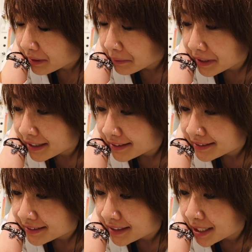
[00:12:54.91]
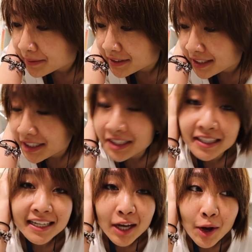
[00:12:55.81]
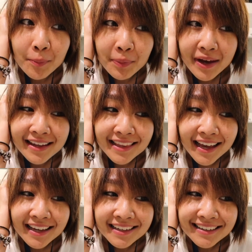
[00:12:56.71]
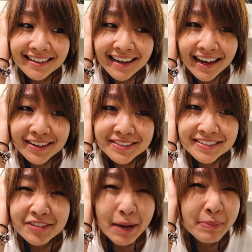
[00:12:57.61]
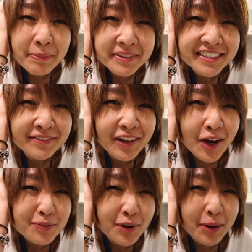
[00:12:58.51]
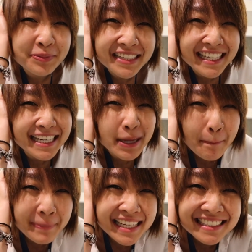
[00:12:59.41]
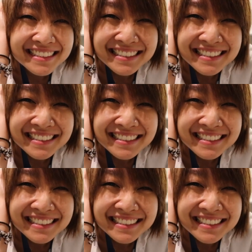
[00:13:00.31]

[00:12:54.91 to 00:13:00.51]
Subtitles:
okay, I'm just gonna clean up and then I'll wrap up this vlog properly in a bit.